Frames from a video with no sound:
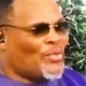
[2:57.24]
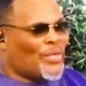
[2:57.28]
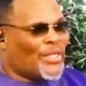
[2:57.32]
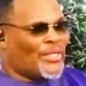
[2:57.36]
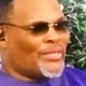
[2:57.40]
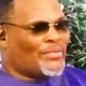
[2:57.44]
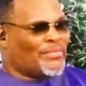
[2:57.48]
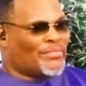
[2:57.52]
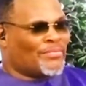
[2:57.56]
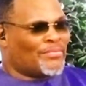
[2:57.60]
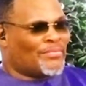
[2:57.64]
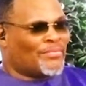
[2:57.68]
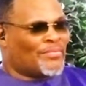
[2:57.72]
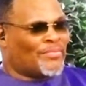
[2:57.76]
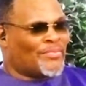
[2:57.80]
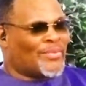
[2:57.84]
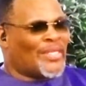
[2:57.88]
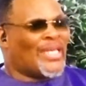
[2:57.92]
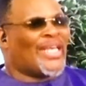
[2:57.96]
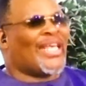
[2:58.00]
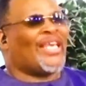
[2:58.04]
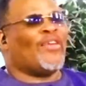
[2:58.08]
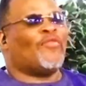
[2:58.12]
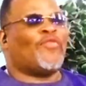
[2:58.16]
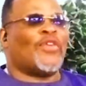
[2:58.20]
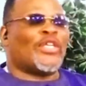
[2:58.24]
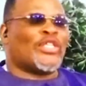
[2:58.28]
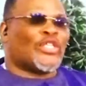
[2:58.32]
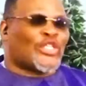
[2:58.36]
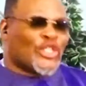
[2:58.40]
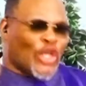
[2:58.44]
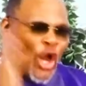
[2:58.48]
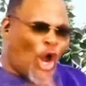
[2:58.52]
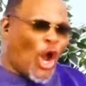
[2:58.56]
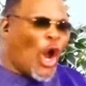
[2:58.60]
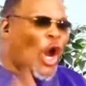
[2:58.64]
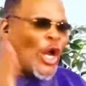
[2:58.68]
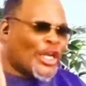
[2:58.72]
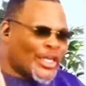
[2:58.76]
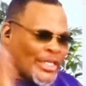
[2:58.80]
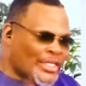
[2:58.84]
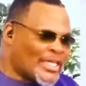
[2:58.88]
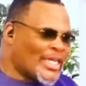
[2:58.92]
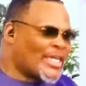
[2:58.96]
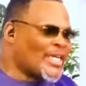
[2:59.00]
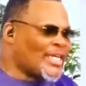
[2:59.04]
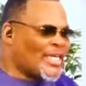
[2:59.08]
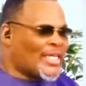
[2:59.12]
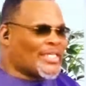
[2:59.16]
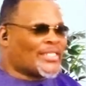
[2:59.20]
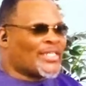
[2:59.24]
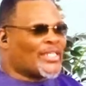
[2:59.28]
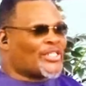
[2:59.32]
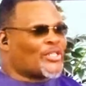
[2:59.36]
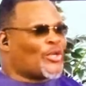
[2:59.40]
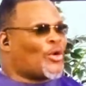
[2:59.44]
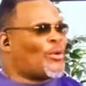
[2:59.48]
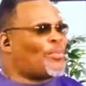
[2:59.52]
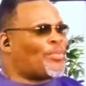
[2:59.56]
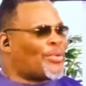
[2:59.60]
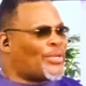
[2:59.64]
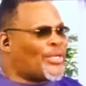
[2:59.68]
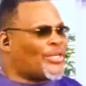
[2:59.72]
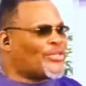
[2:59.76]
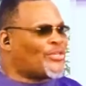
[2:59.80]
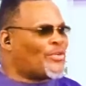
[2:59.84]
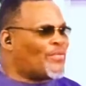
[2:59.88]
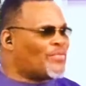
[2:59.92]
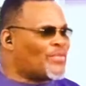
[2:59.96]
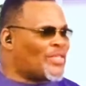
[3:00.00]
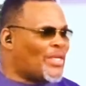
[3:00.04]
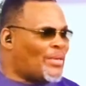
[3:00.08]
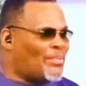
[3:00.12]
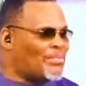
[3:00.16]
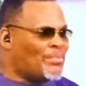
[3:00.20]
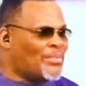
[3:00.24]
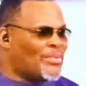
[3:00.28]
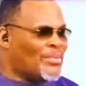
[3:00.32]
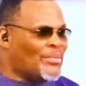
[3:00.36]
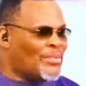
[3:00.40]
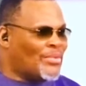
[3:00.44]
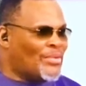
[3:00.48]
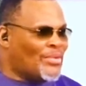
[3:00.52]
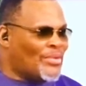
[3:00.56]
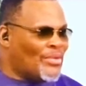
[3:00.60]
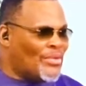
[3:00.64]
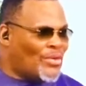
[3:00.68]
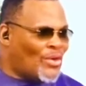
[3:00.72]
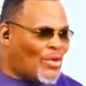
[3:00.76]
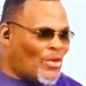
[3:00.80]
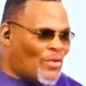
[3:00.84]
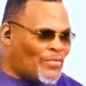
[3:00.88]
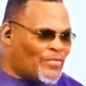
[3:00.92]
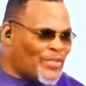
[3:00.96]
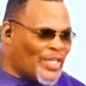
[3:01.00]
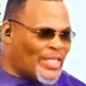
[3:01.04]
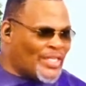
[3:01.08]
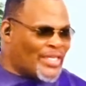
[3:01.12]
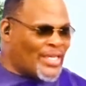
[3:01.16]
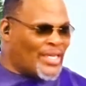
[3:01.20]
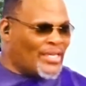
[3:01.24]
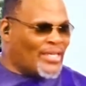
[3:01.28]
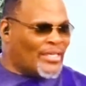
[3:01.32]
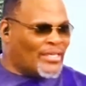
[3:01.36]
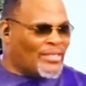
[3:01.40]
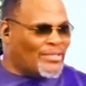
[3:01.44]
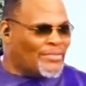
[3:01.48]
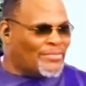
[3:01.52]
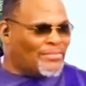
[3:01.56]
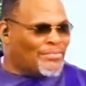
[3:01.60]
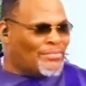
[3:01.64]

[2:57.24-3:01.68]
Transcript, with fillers: away. Even John, the greatest opponent of the, of the three,